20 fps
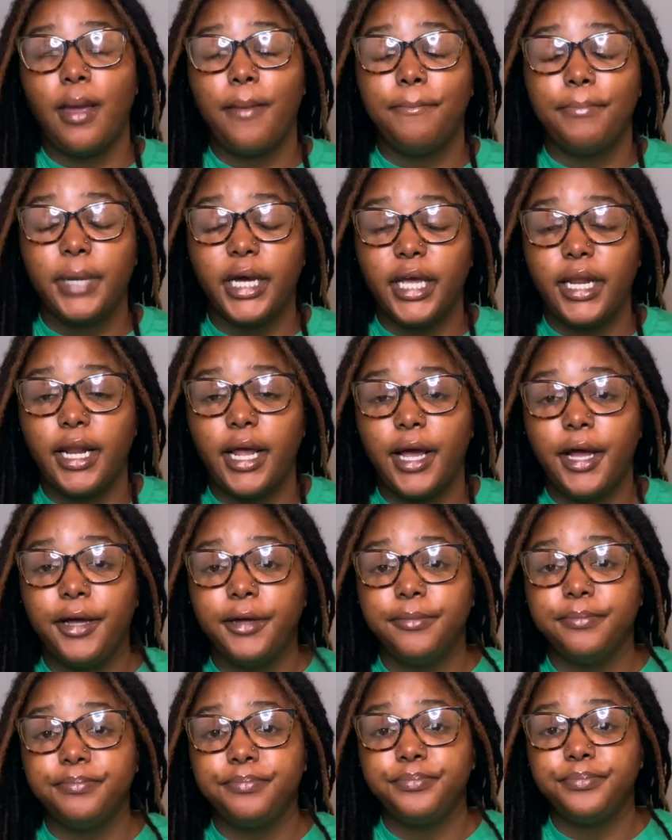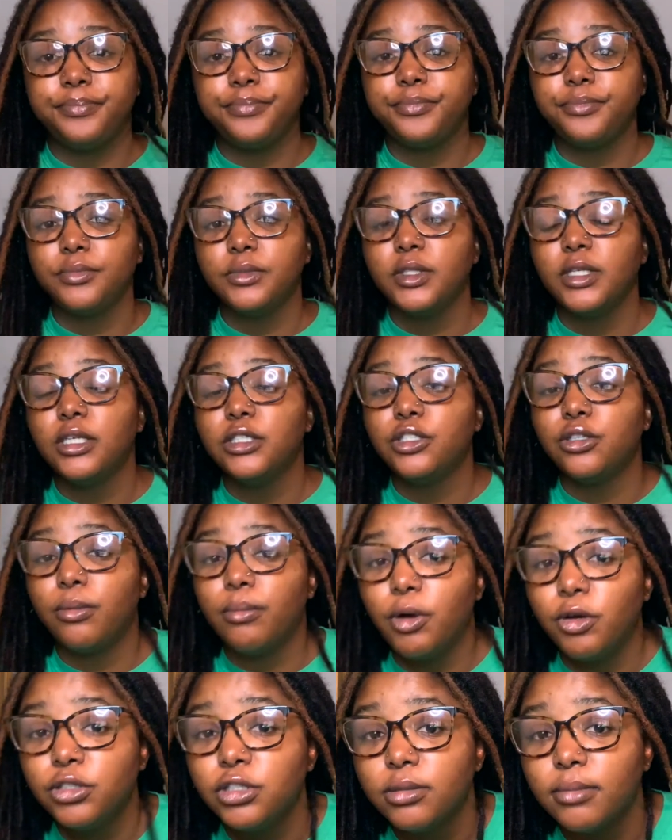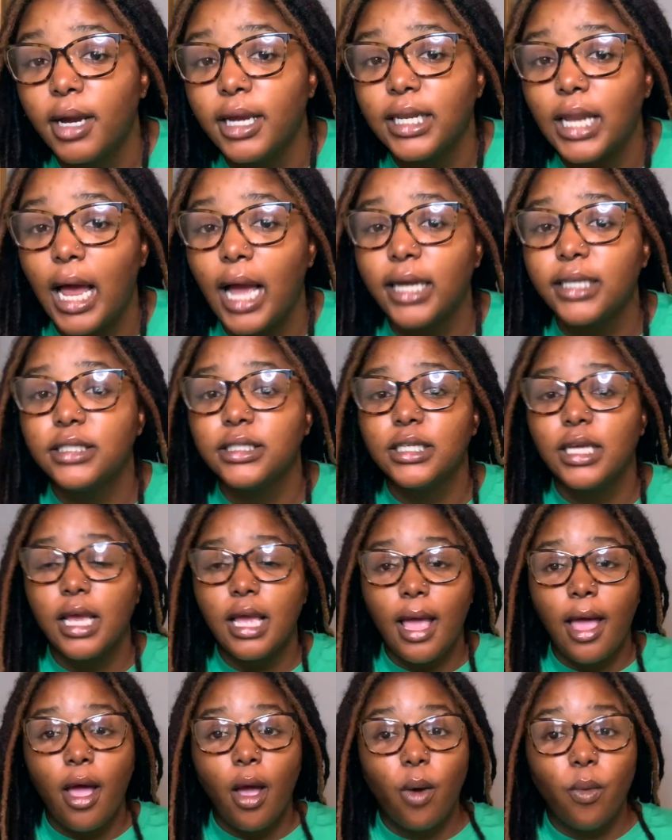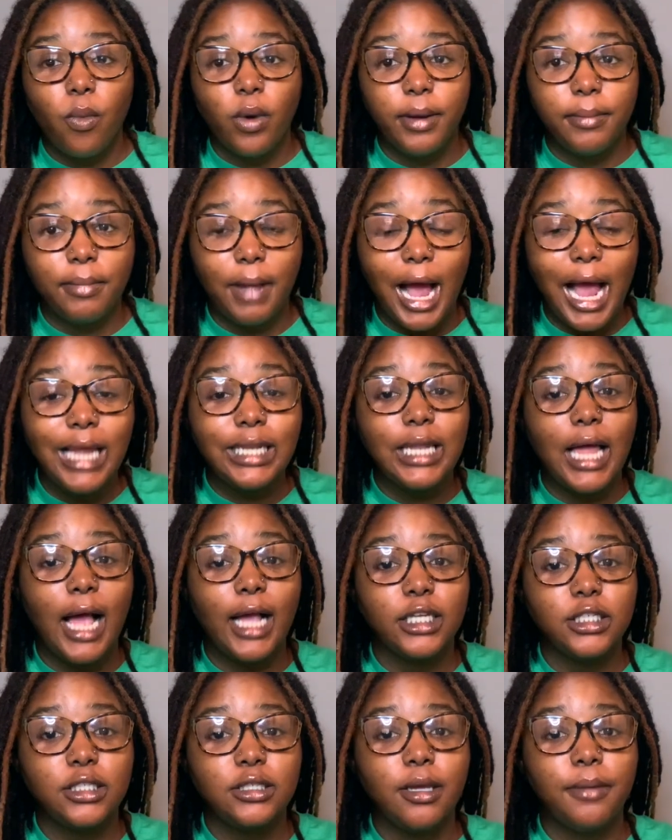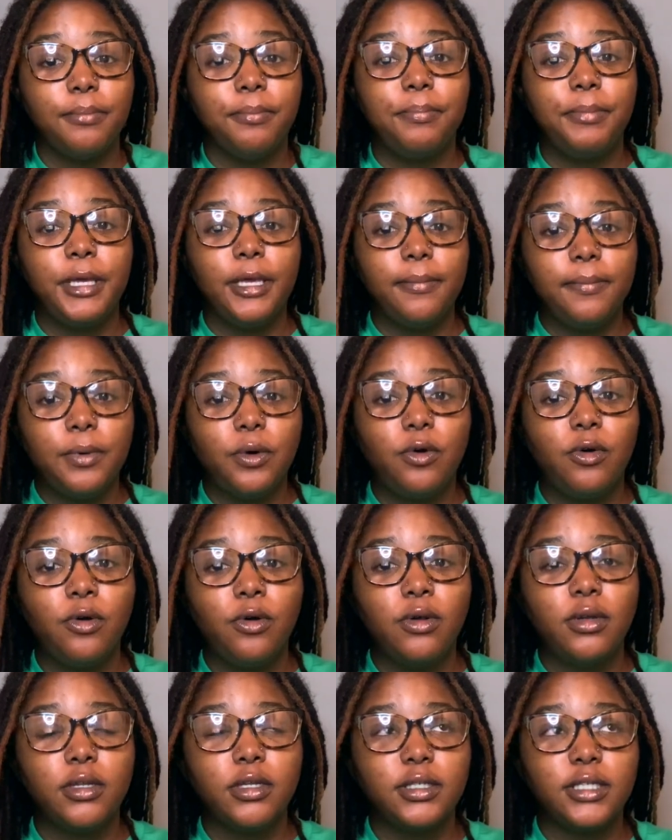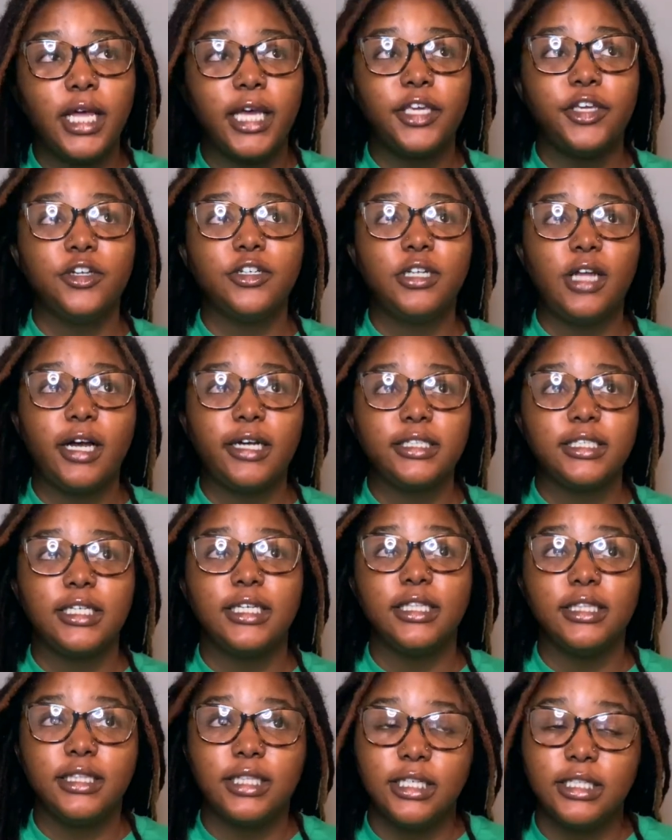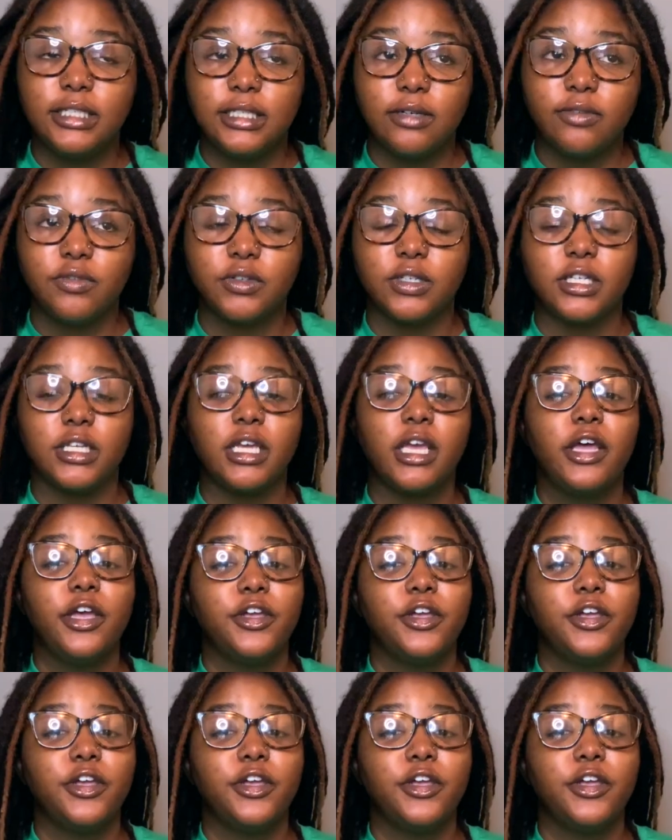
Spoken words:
But so most of my locks, when my locks, and people, like your locks can thin differently.